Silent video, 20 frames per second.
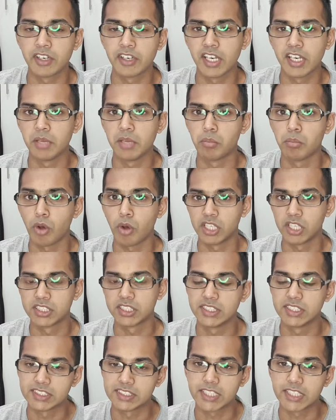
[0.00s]
really monitored
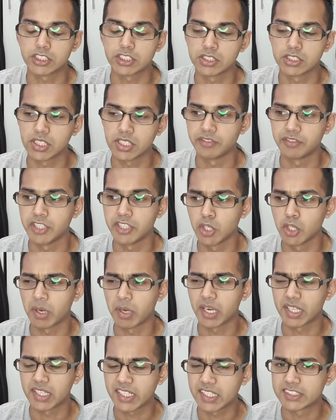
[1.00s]
the stats on that video, but I
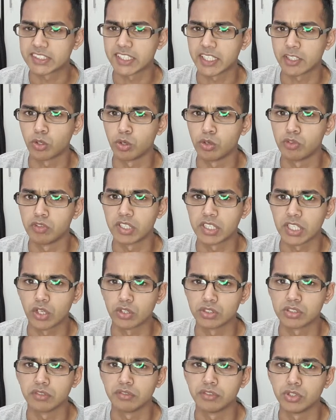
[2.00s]
think it's like over
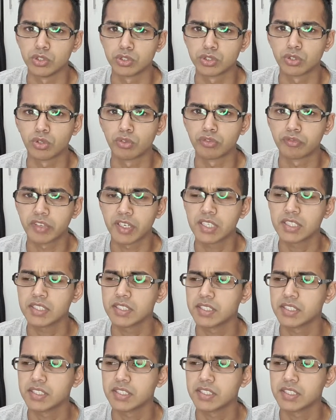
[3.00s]
1,000 views so far.